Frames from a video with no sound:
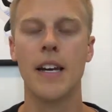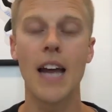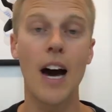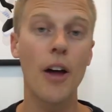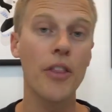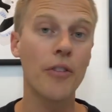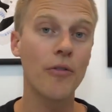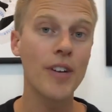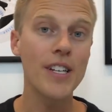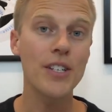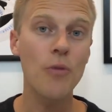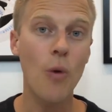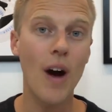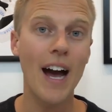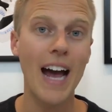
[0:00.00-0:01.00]
Now, the
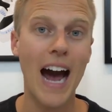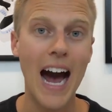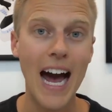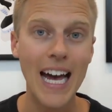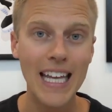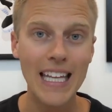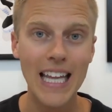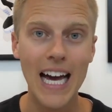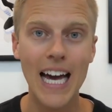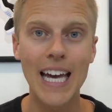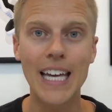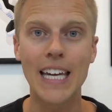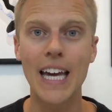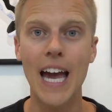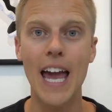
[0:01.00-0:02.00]
reason why I
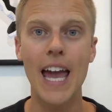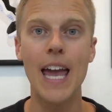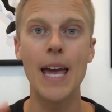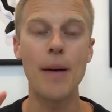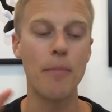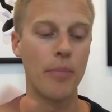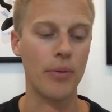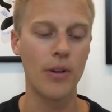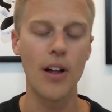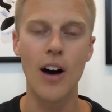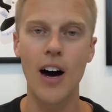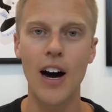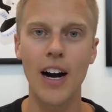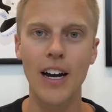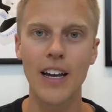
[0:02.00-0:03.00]
like a
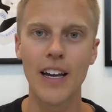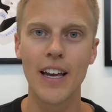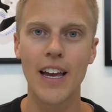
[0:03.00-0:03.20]
blog